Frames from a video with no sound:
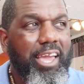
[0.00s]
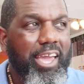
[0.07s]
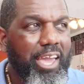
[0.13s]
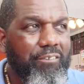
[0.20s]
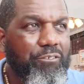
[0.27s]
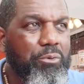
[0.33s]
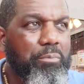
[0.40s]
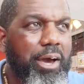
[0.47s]

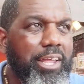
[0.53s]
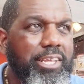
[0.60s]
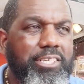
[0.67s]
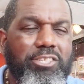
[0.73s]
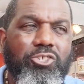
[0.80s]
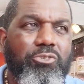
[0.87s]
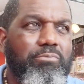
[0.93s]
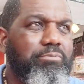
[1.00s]

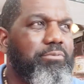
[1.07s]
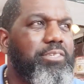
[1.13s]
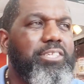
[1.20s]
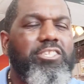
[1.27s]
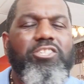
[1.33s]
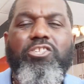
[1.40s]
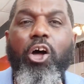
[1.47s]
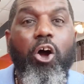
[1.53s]
Everybody's
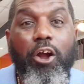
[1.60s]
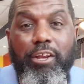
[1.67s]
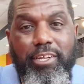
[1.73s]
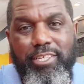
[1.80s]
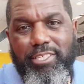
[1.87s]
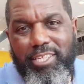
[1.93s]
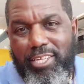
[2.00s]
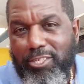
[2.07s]
start
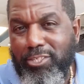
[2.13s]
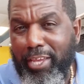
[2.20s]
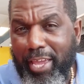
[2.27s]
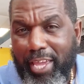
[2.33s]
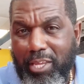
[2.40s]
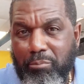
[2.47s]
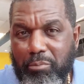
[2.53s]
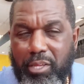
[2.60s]
is
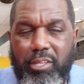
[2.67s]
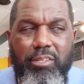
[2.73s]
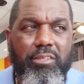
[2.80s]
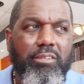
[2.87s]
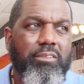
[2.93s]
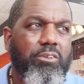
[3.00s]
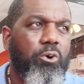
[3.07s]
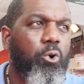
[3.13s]
entertainment
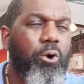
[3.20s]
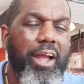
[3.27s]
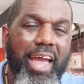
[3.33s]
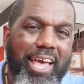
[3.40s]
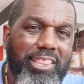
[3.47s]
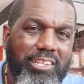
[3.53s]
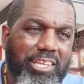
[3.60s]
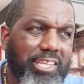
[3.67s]
or
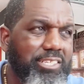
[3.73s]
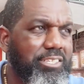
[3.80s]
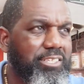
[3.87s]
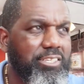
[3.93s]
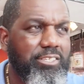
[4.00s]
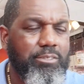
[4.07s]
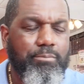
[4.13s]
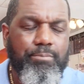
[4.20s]

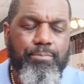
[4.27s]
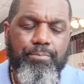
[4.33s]
athleticism.